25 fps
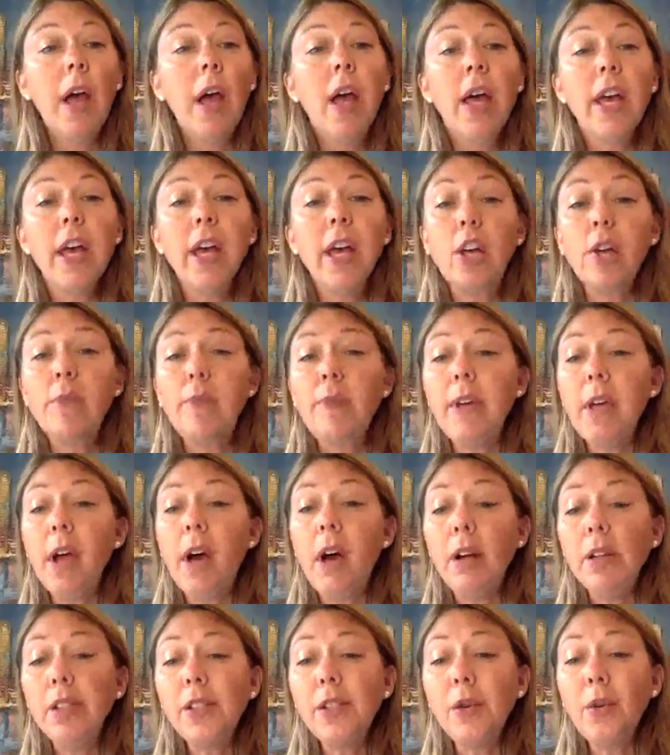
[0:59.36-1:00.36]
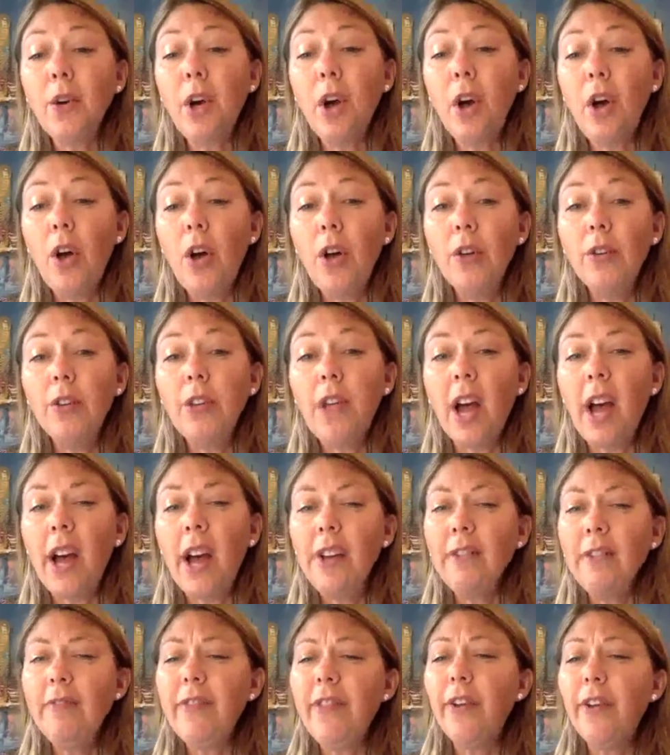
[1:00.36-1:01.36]
It could be also called
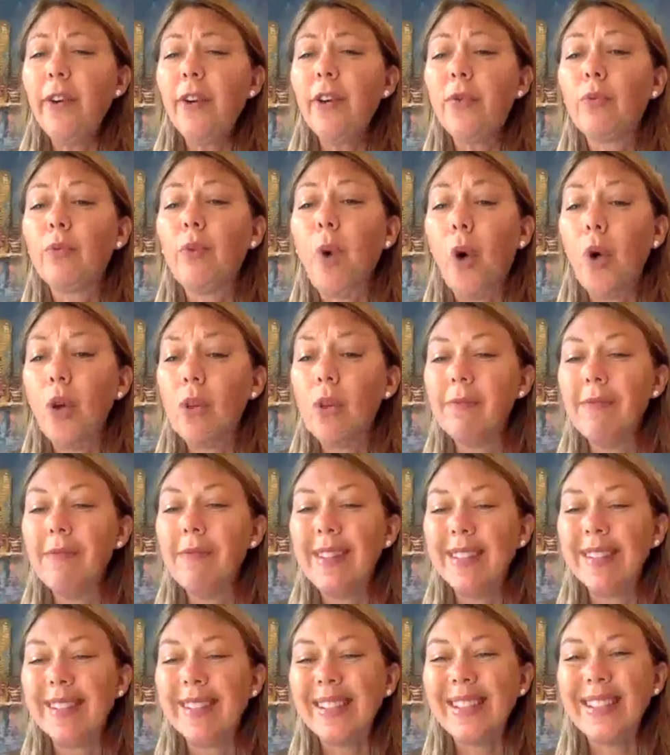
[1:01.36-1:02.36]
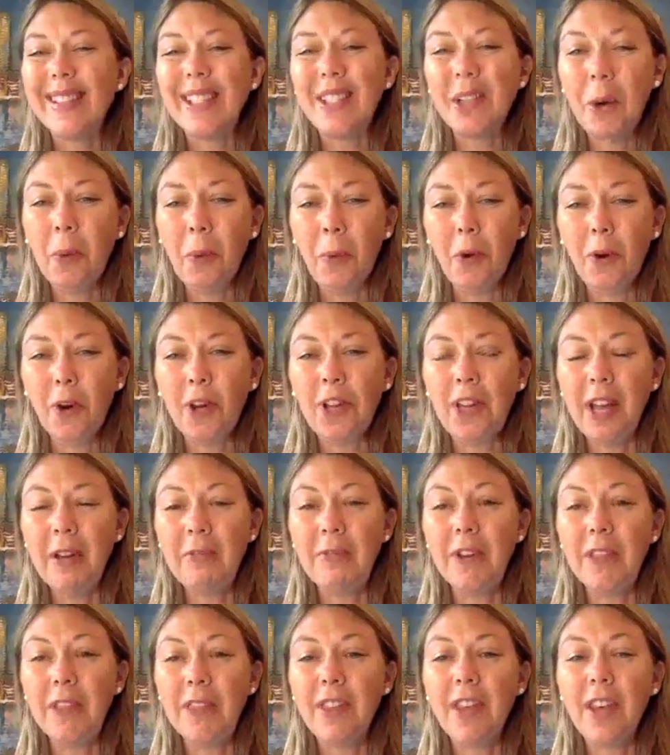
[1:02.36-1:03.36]
kind of their enrollment into
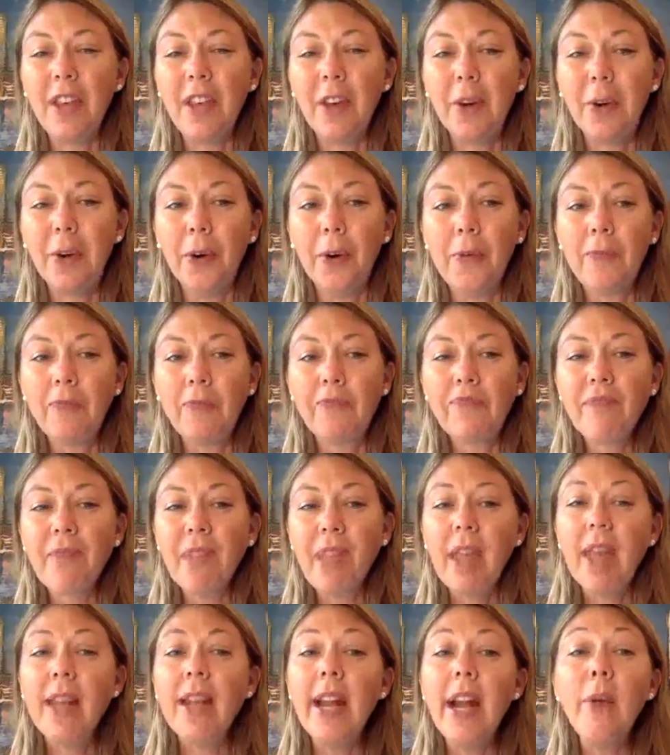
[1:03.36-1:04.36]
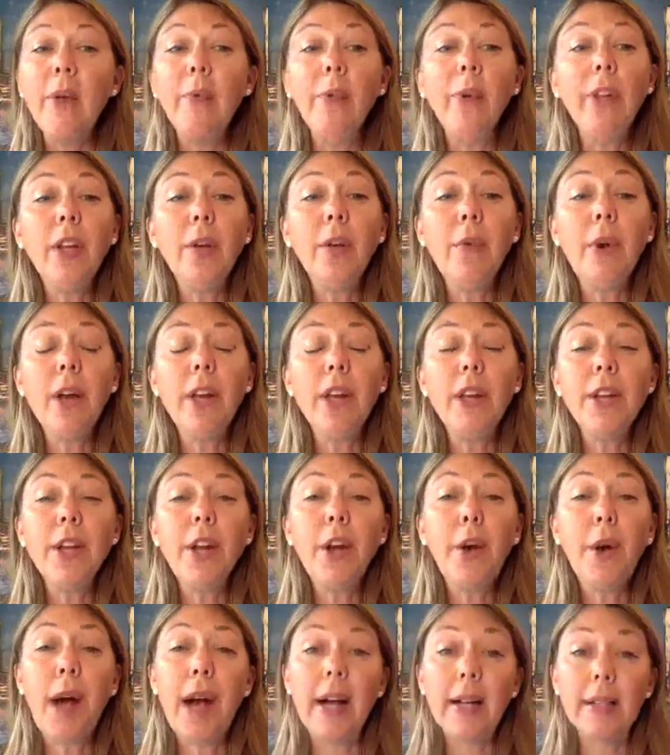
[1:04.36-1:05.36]
working with you. And I really want you to
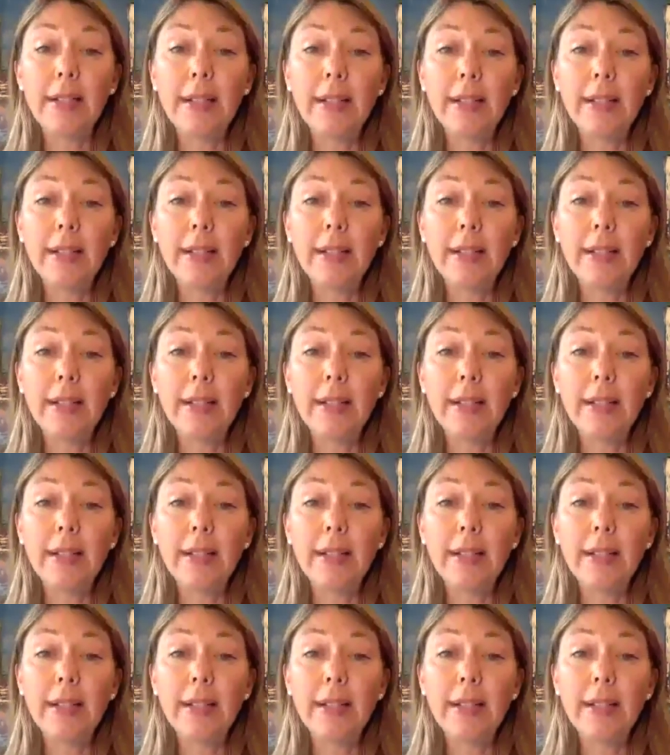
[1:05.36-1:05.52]
grasp